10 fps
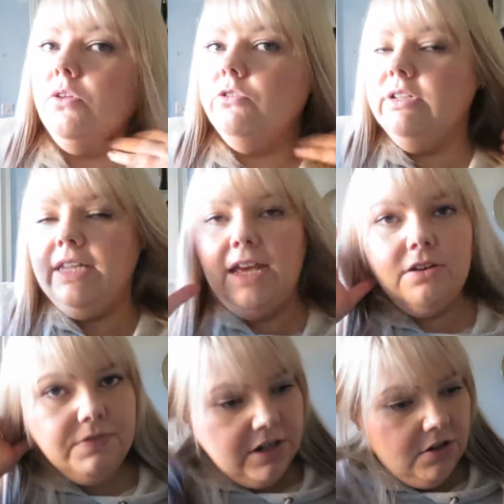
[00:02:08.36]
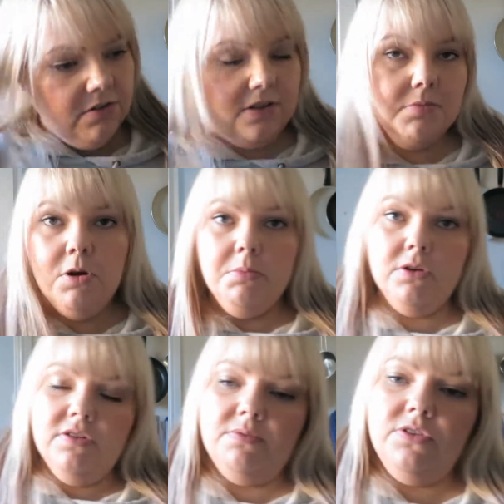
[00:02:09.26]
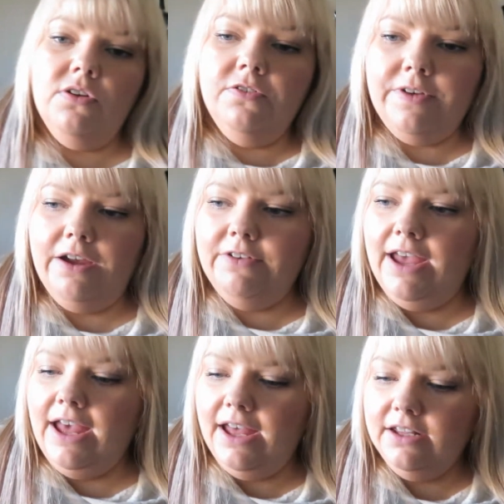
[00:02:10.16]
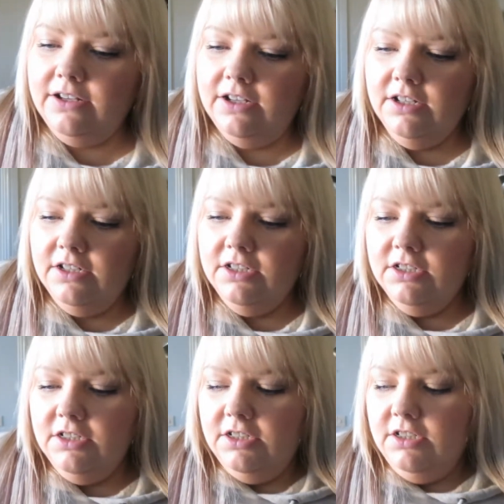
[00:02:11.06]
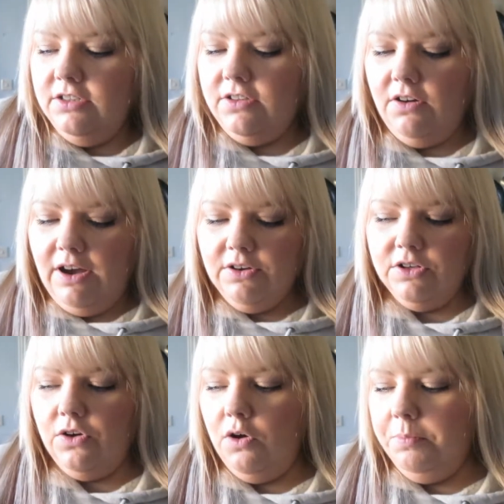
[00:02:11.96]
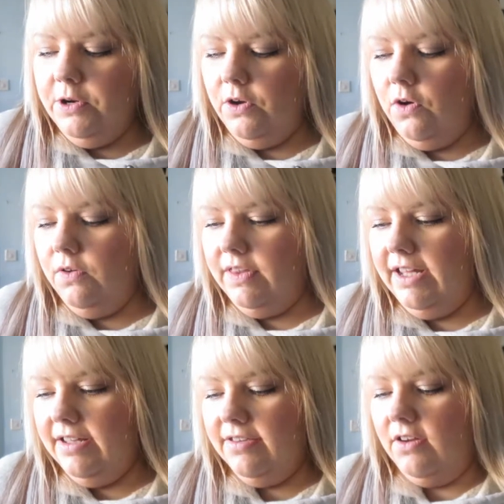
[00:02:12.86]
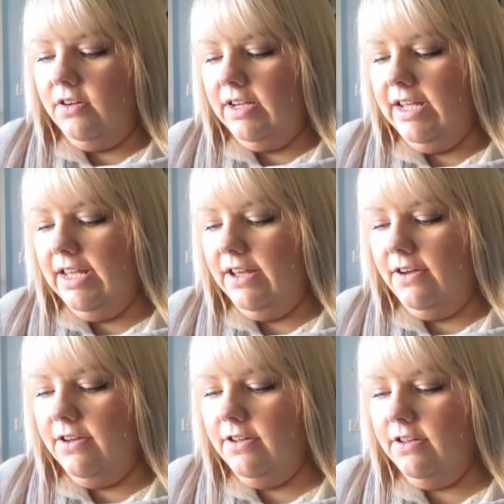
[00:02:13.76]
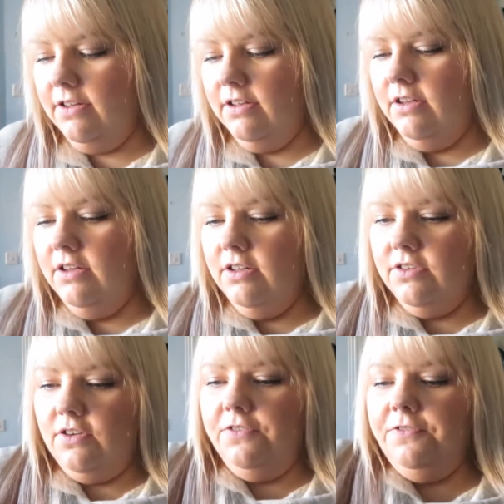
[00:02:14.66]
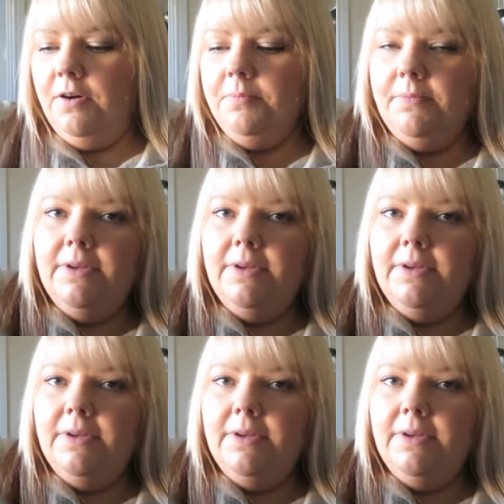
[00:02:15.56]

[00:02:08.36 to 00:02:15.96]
not doing daily videos at the moment because I'm so far ahead. So I'm going to open all this on here. So from